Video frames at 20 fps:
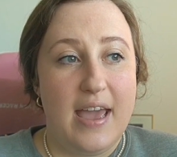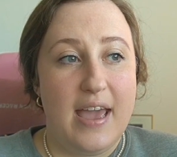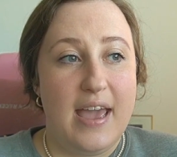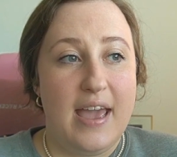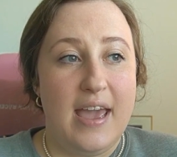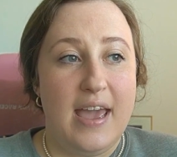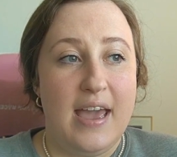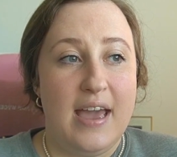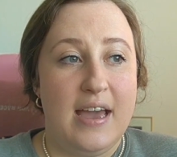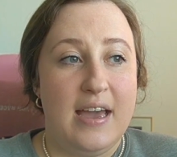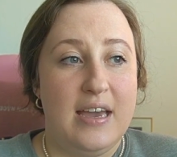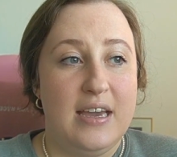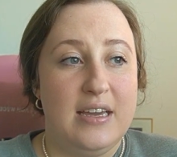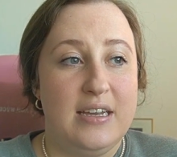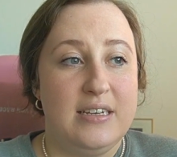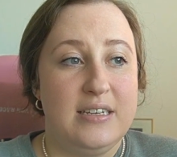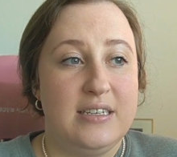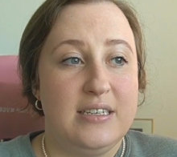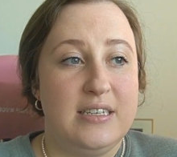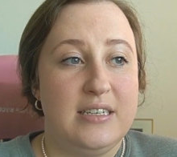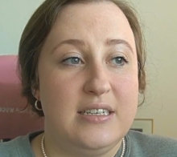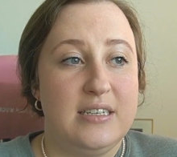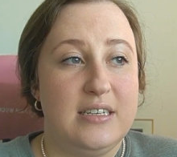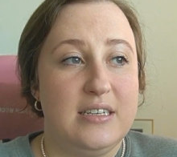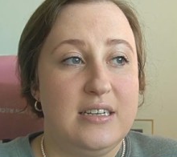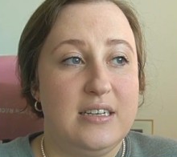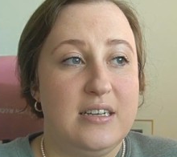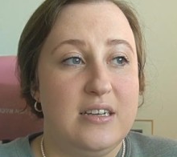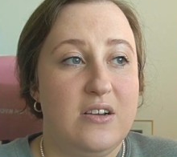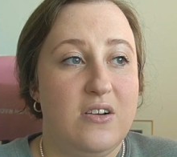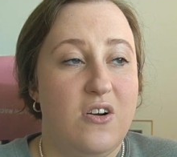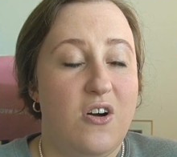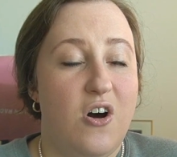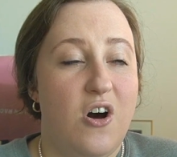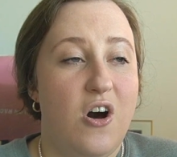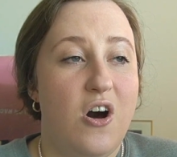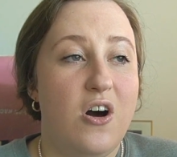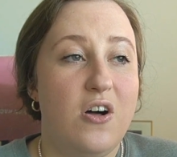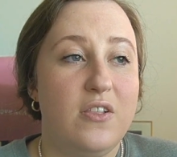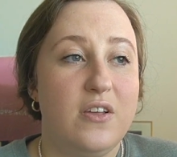And
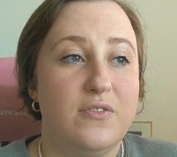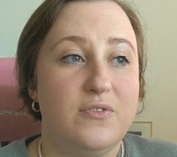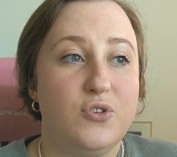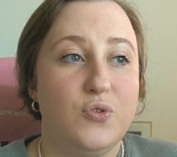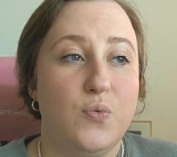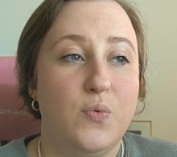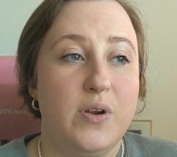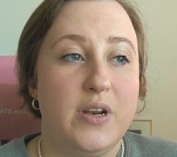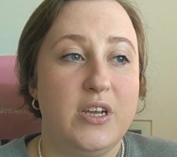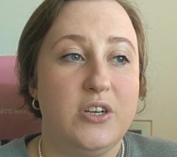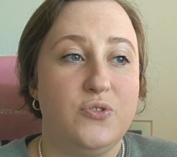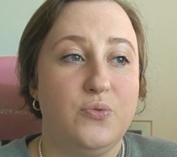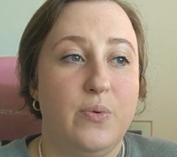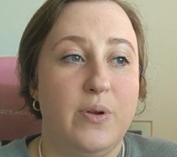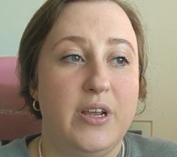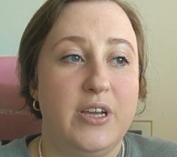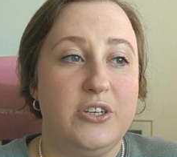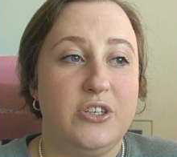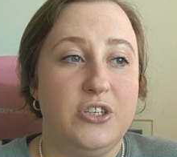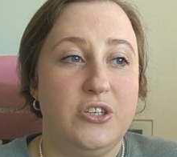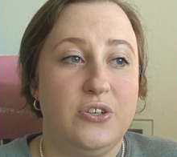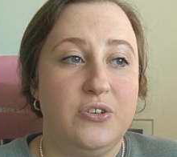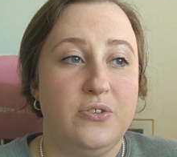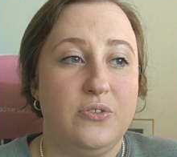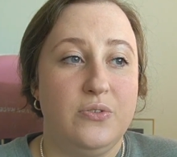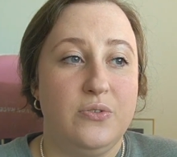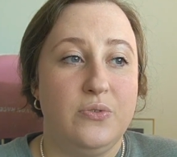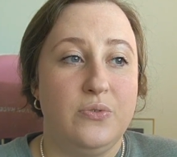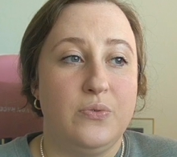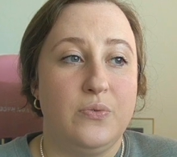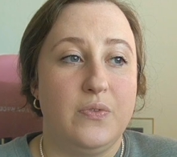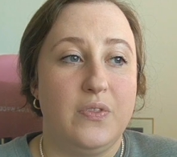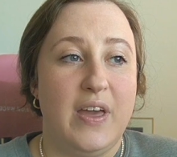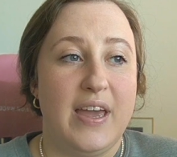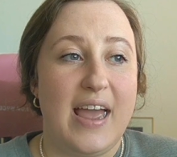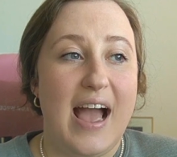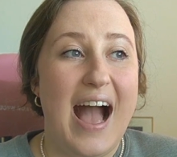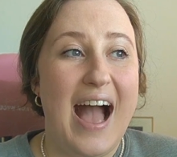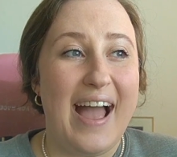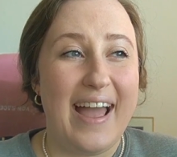all of 2022,
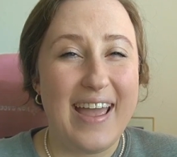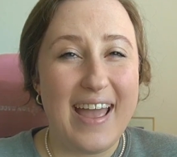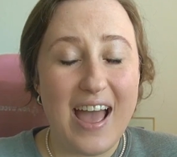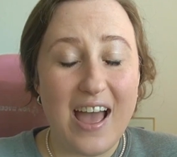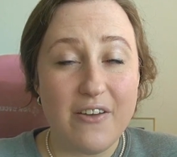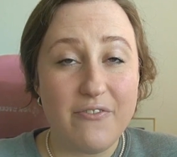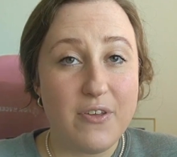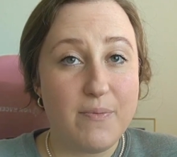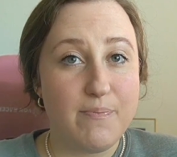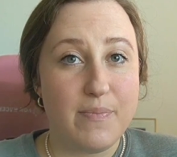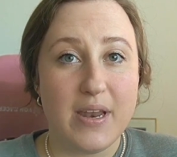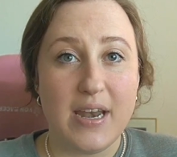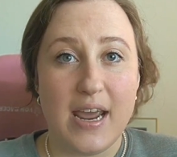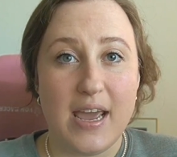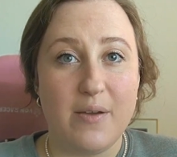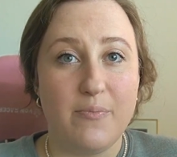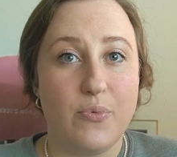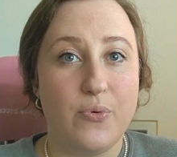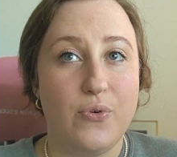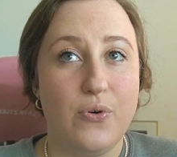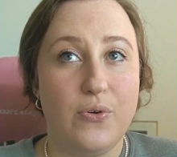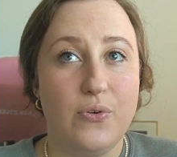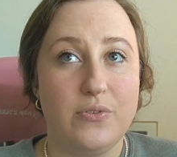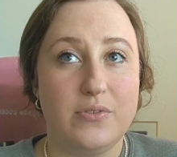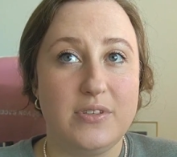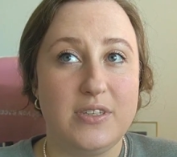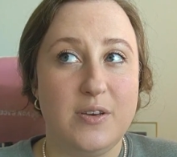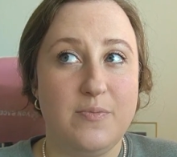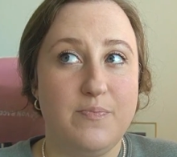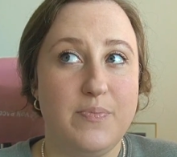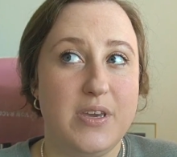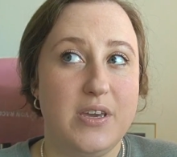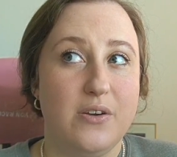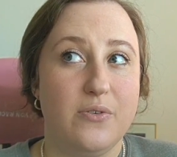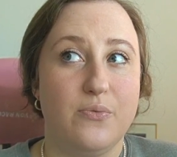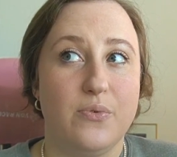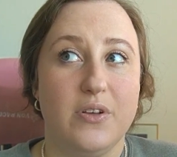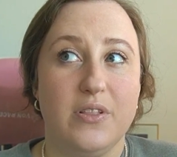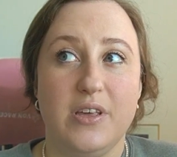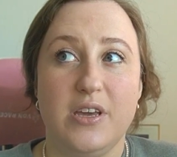like, I haven't been able to be a
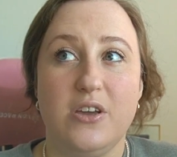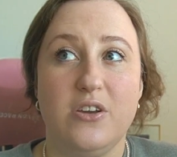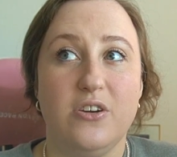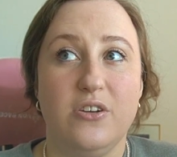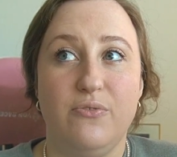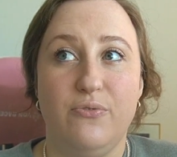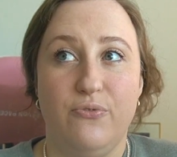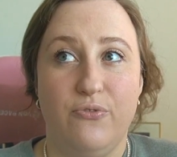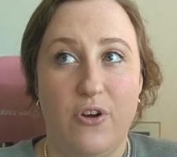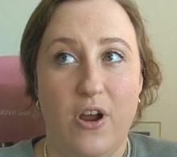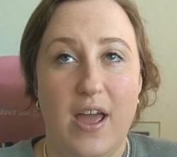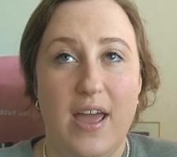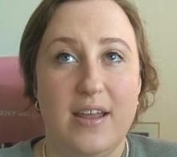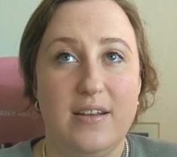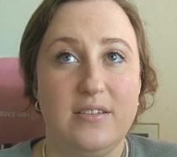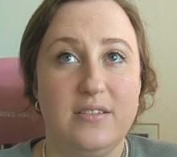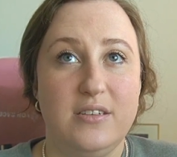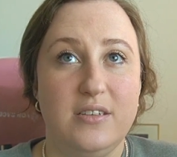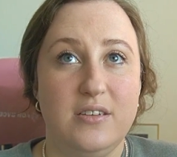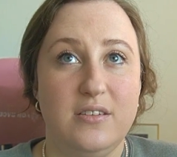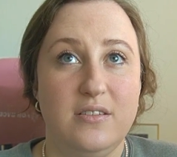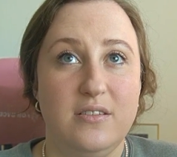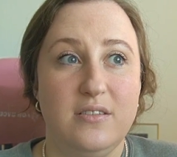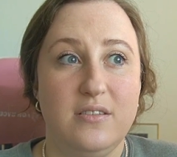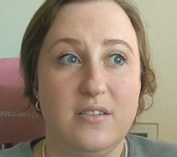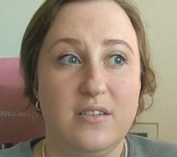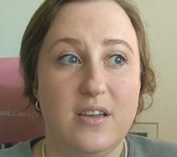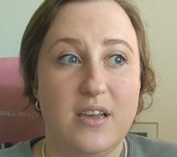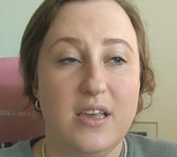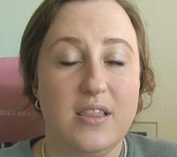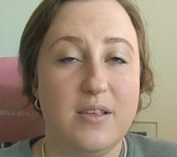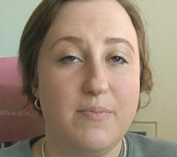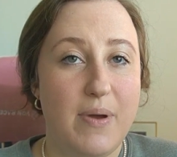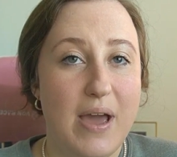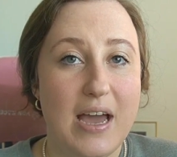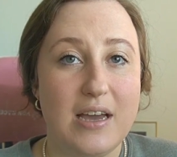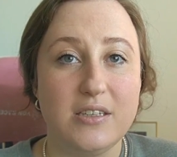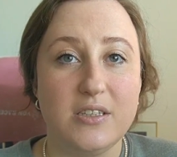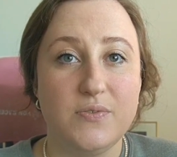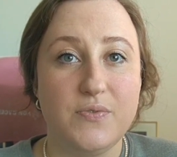really good friend in the
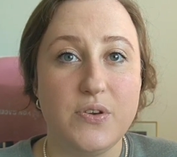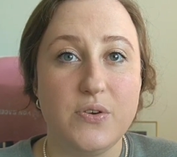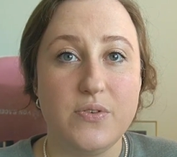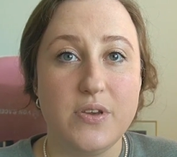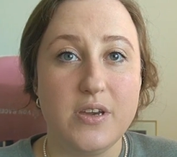past few